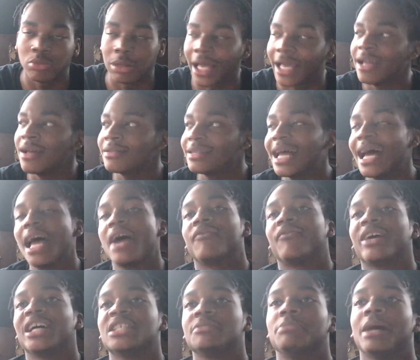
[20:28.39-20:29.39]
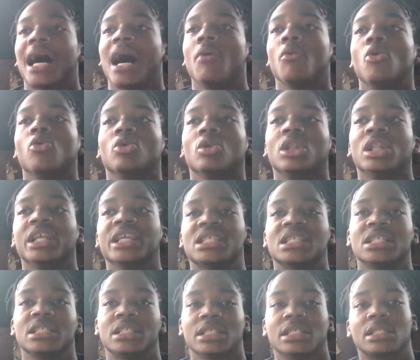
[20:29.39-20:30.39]
Like, not advice, but I won't
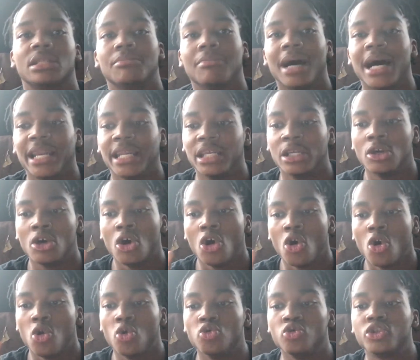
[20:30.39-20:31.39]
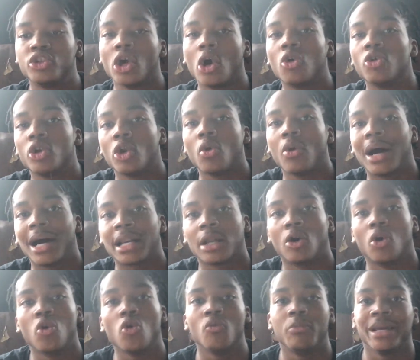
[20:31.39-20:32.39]
listen to somebody who don't know how to
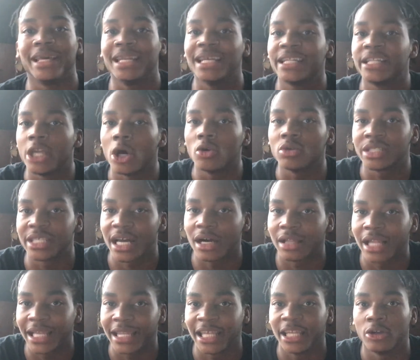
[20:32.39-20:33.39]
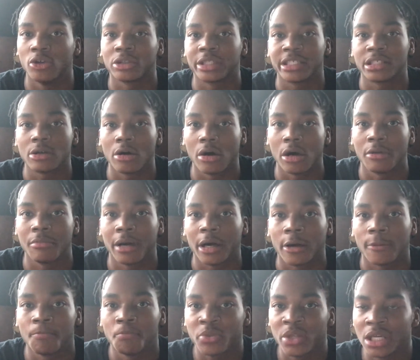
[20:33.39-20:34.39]
hoop and it don't sound like they know what they're talking
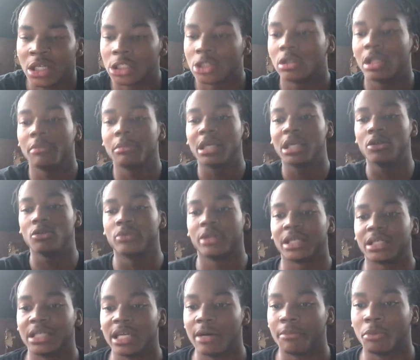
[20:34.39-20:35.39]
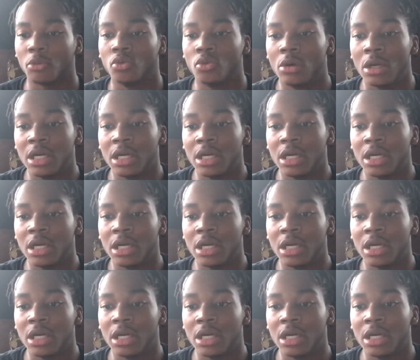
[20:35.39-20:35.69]
about. So let me give you an example.